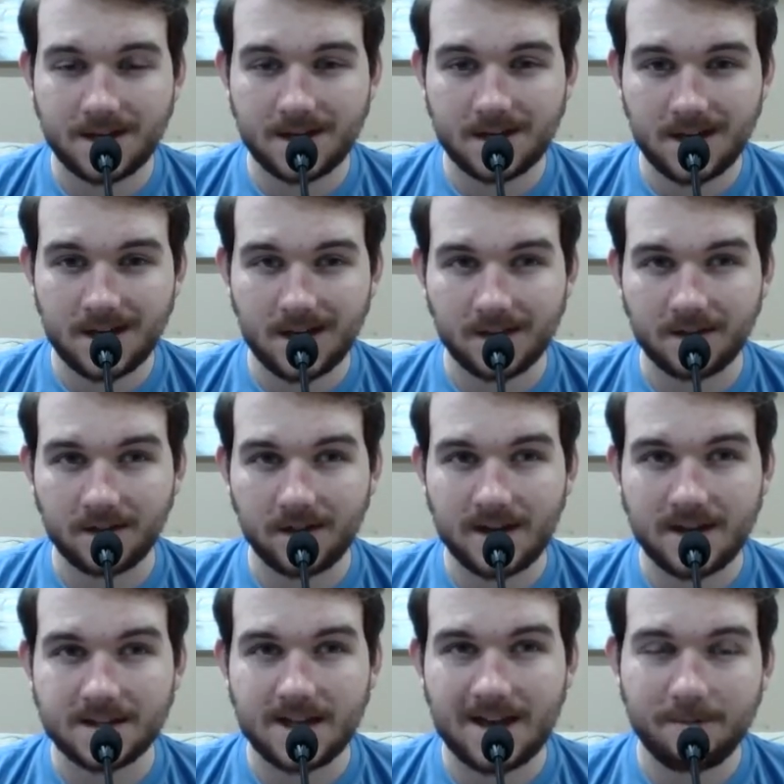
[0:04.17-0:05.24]
King. In the
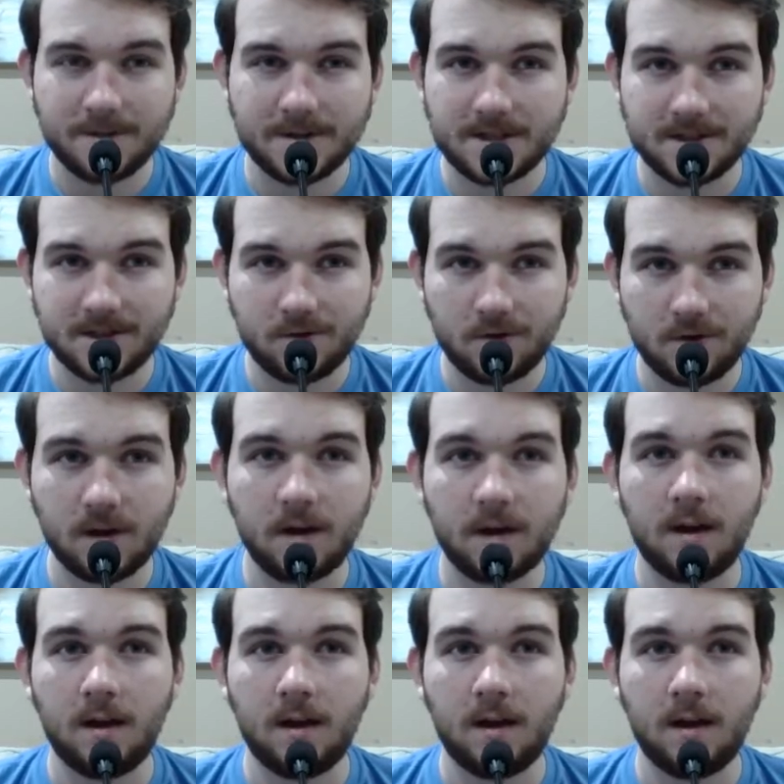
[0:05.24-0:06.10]
last episode,